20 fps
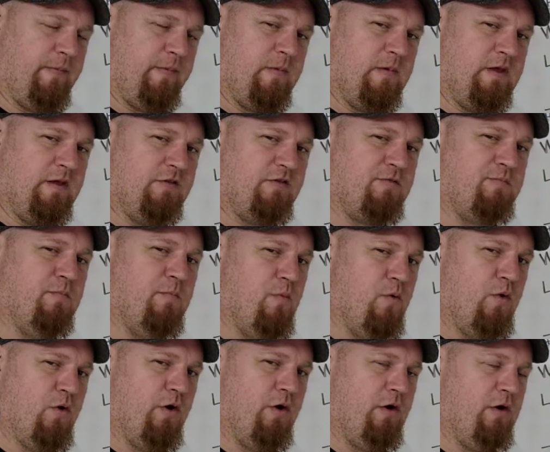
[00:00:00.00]
It's
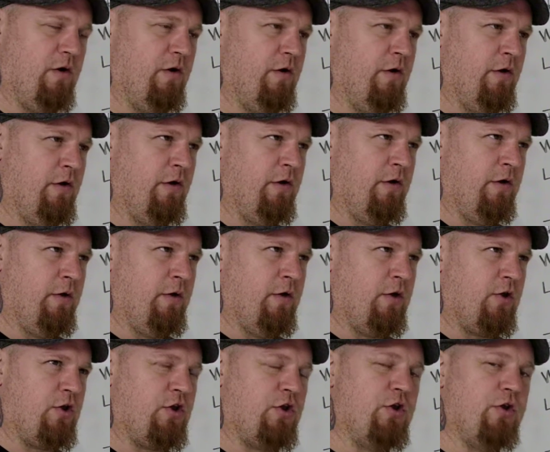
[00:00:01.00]
more
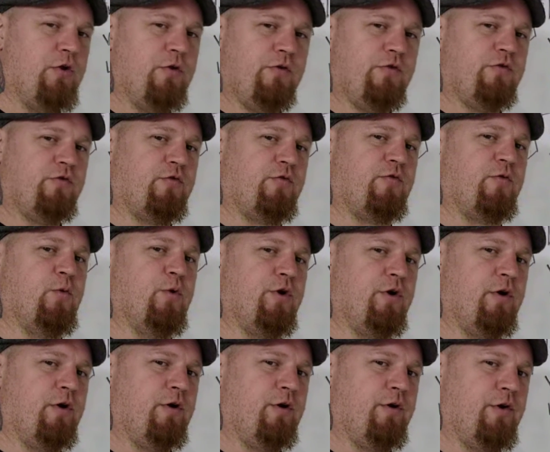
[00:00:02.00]
used for
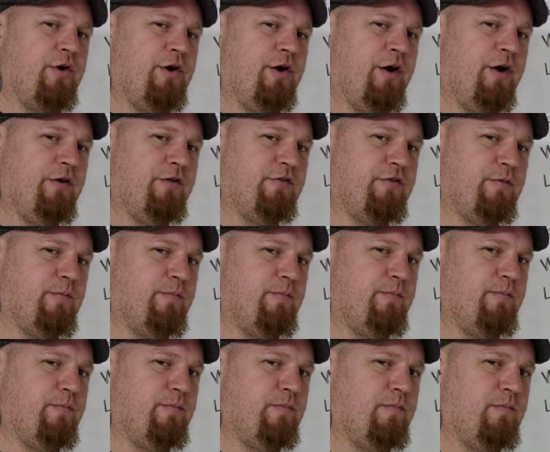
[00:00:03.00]
custom
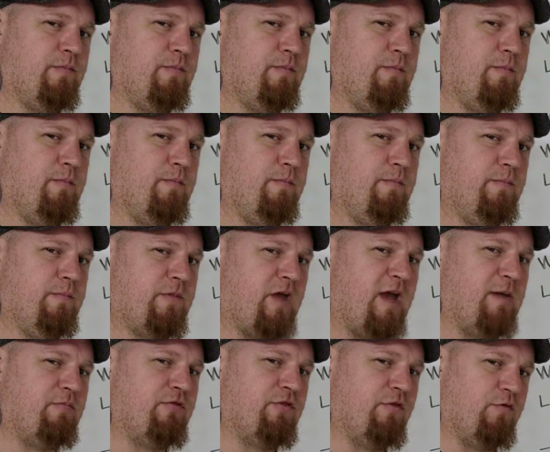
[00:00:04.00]

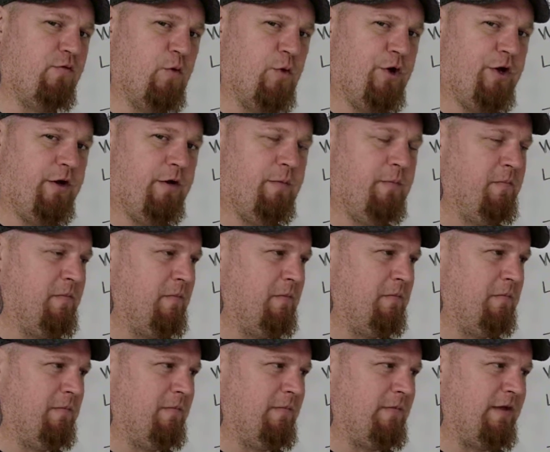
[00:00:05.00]
types of wood,
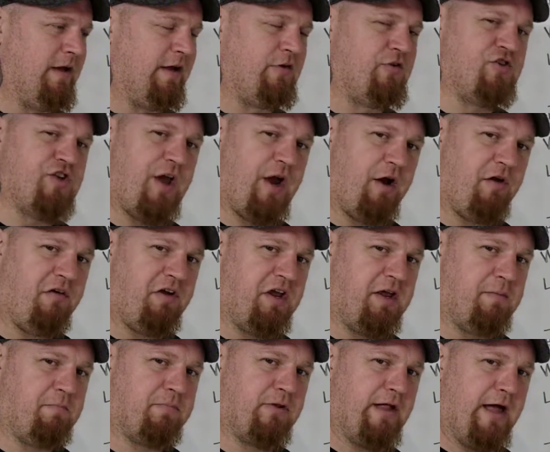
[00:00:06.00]
like cherry,
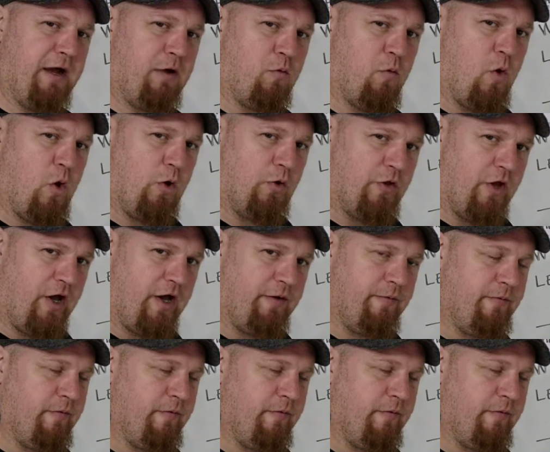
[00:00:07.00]
black walnut,